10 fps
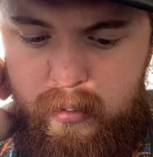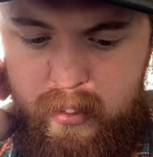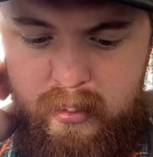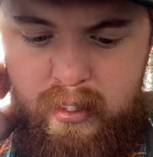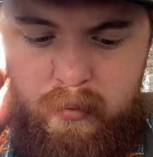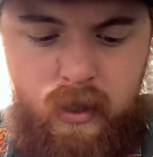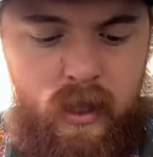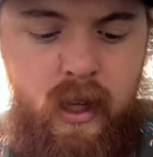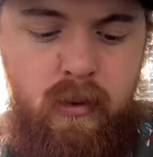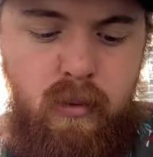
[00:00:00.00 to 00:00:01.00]
something
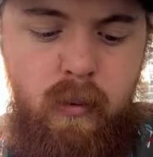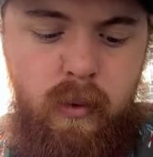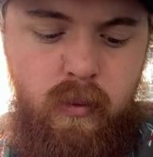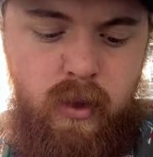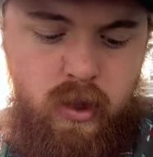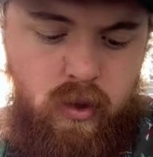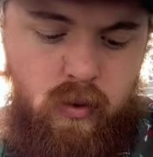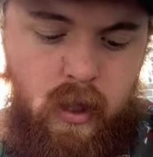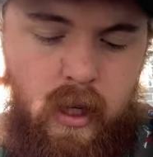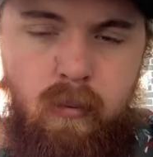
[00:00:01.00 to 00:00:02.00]
that I would probably want to do
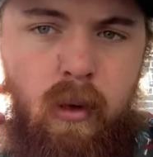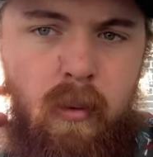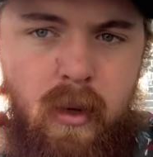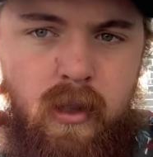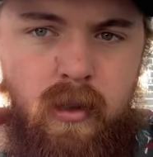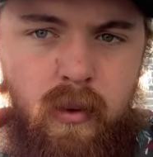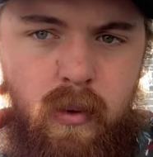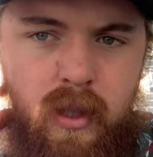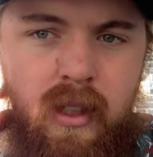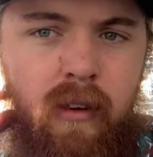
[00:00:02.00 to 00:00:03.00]
again. Probably might
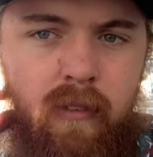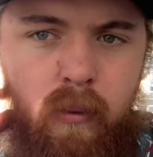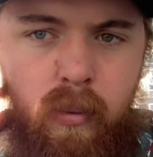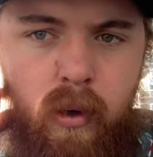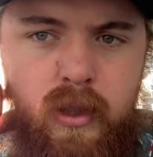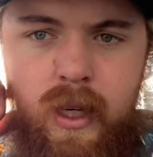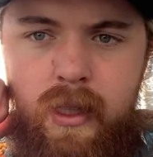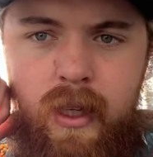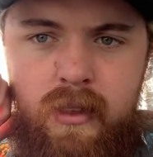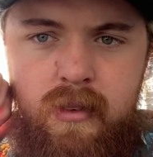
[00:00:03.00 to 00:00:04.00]
do a different project
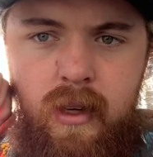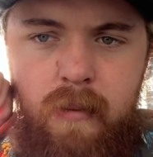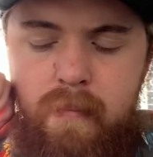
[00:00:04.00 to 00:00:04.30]
next time.